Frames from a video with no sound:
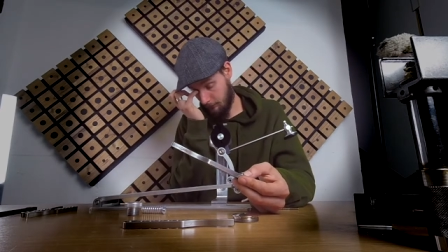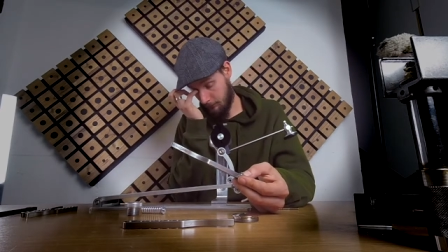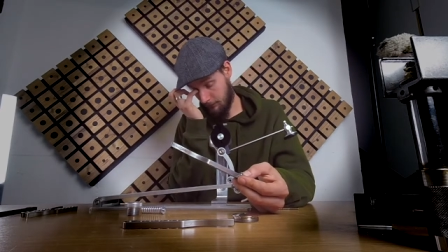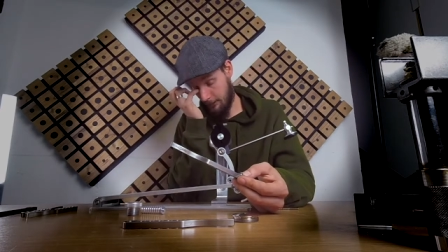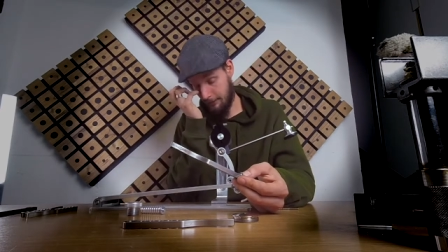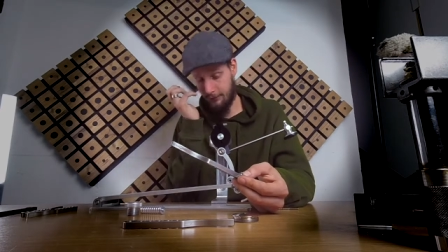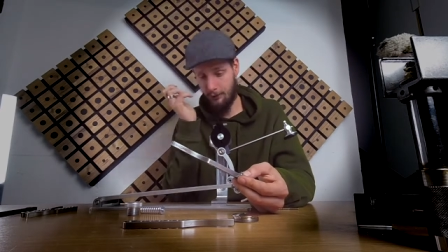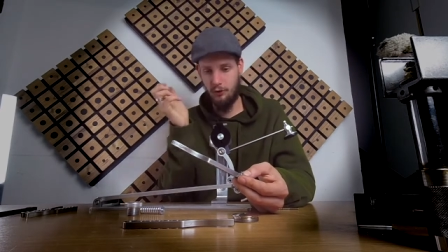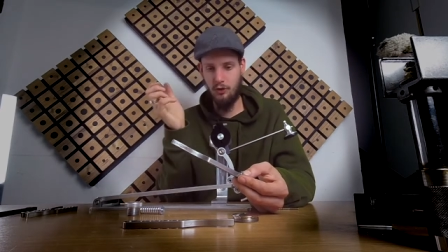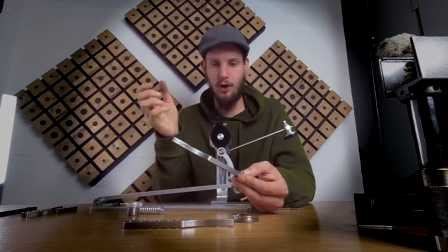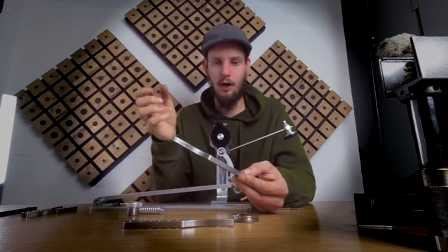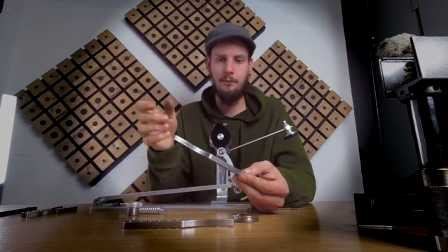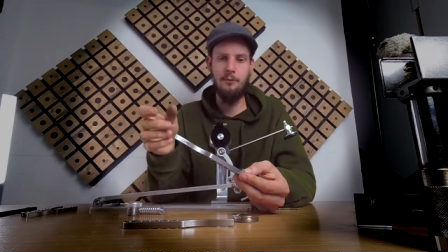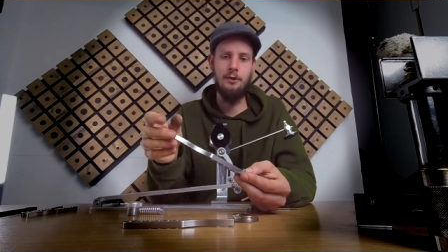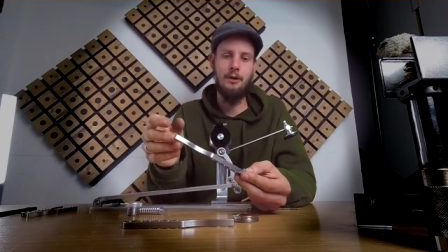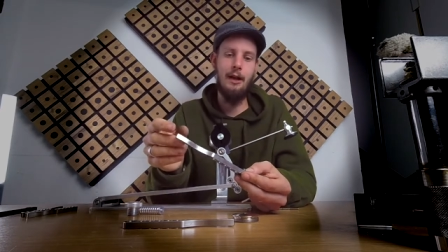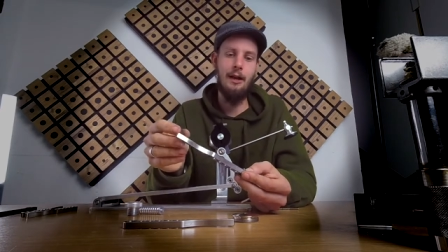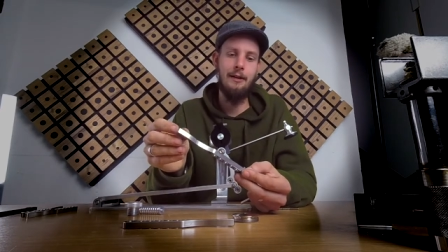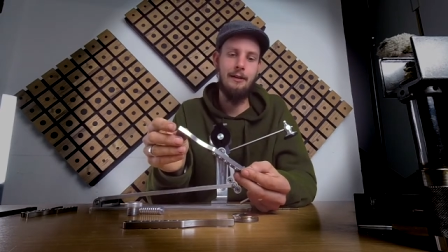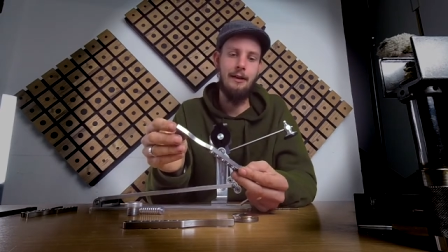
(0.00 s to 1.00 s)
easy job to
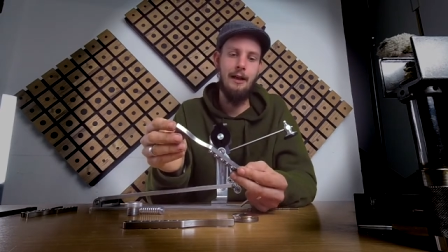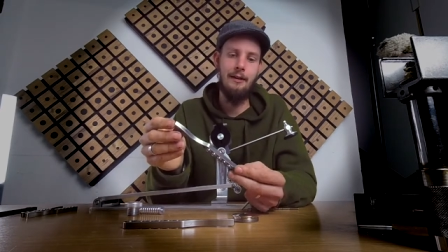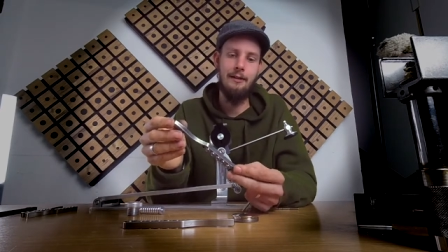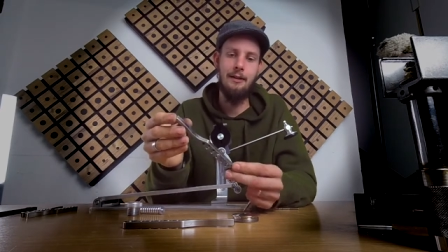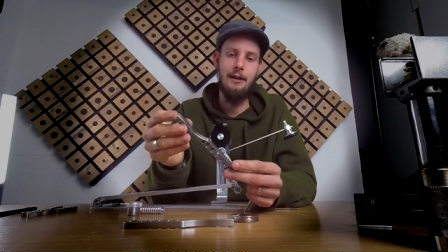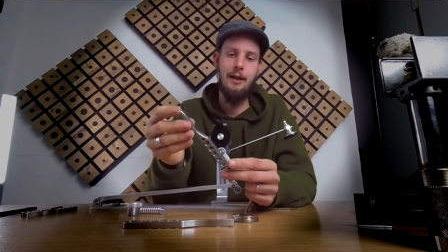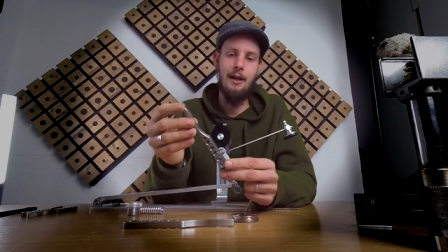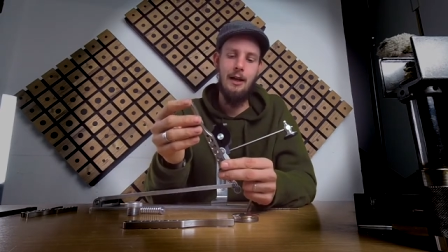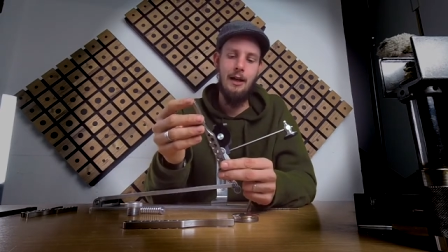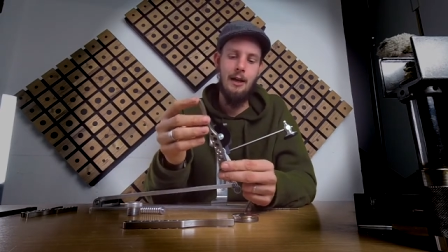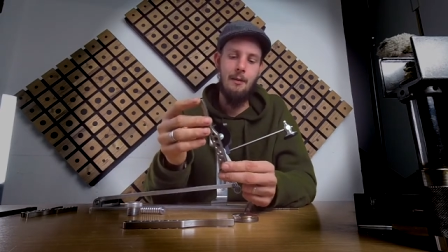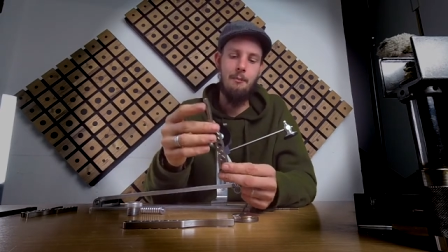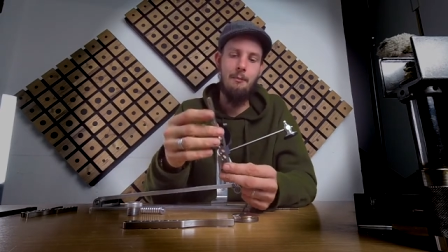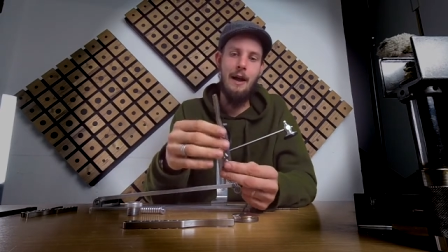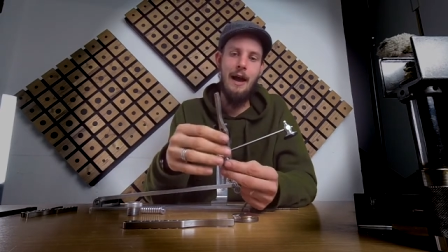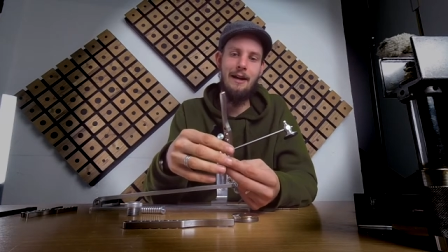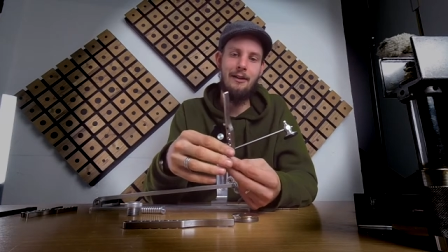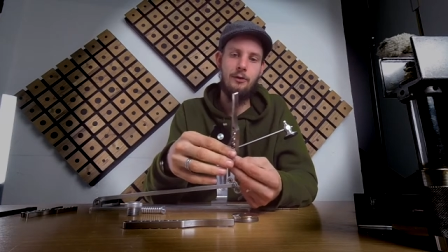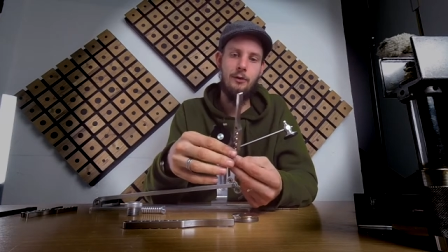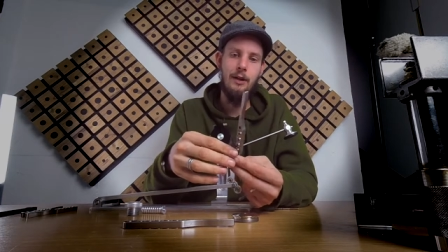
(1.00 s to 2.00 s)
getting that
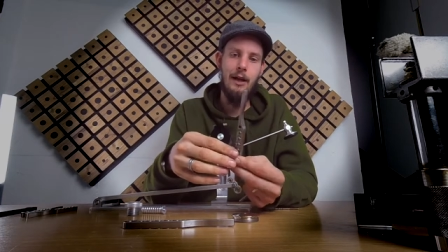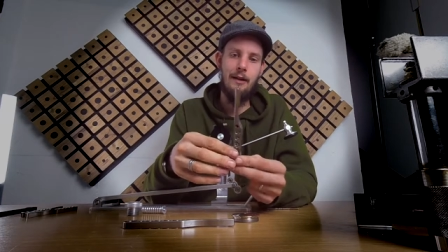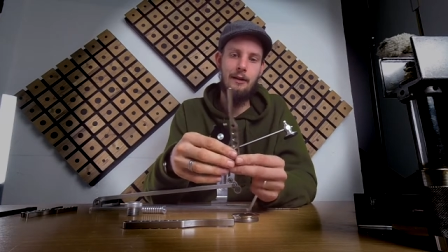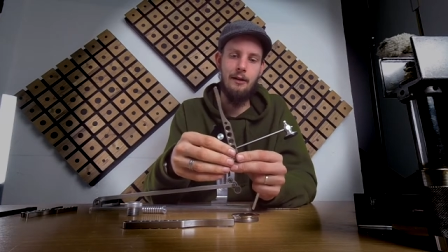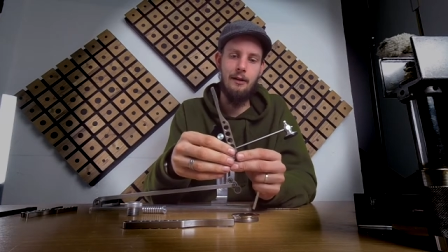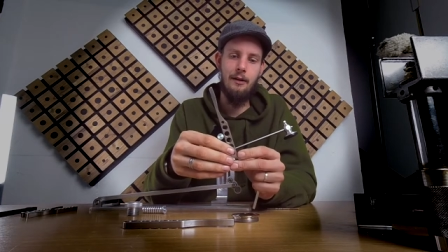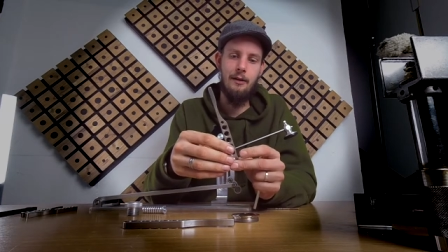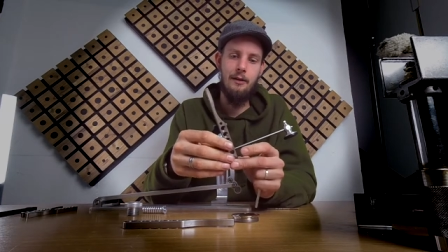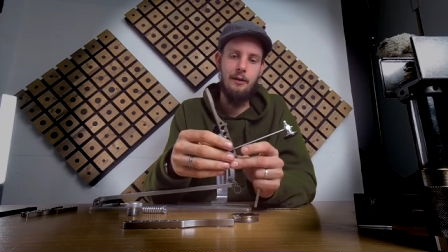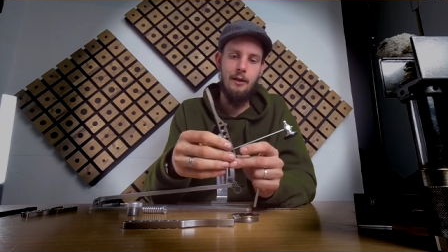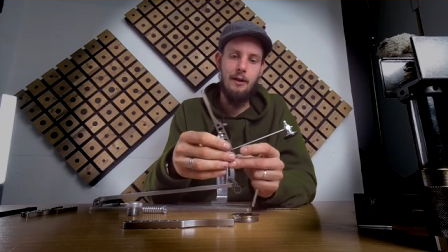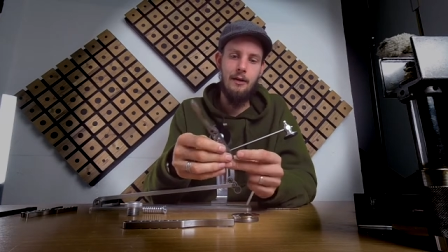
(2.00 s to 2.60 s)
back together,